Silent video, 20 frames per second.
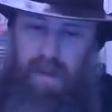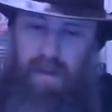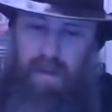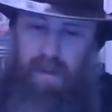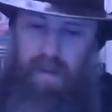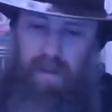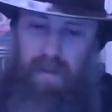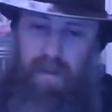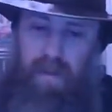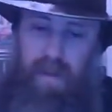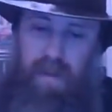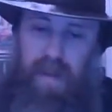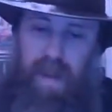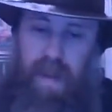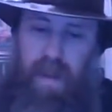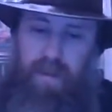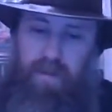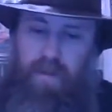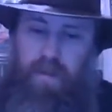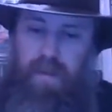lead
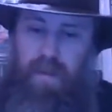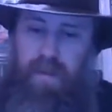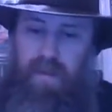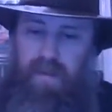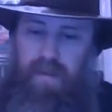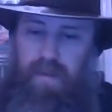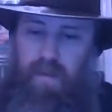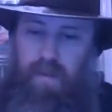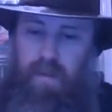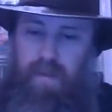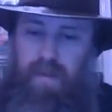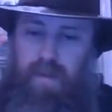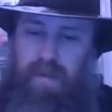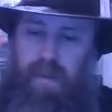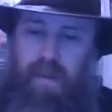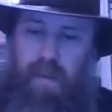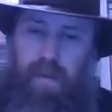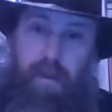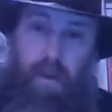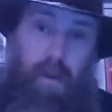actress was
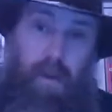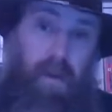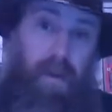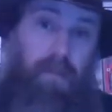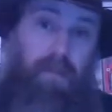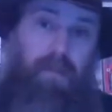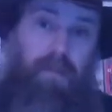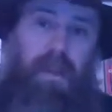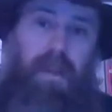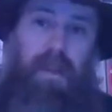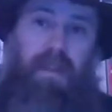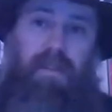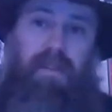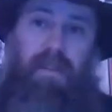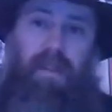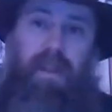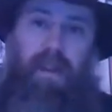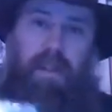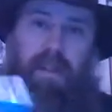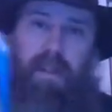very
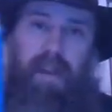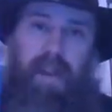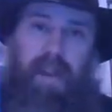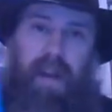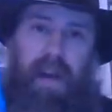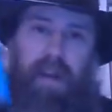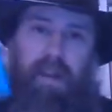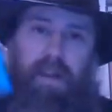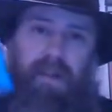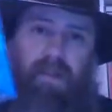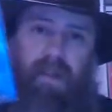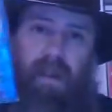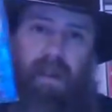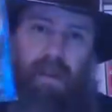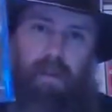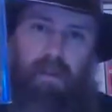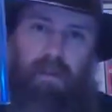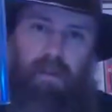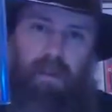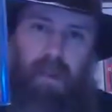easy on the eyes,
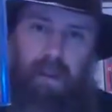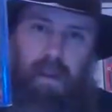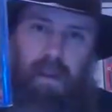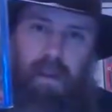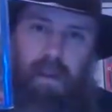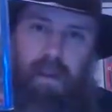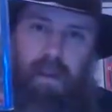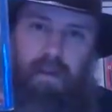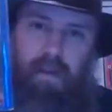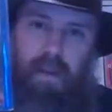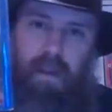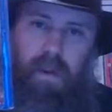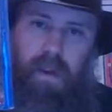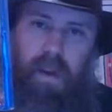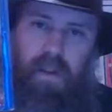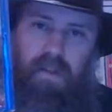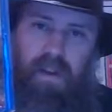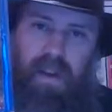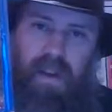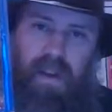so
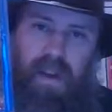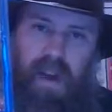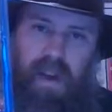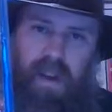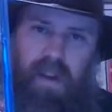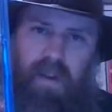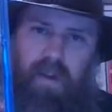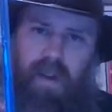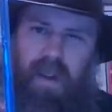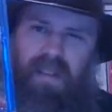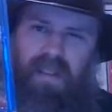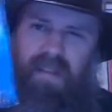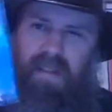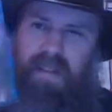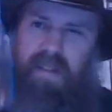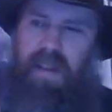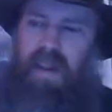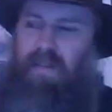figured I'd check it out. I don't necessarily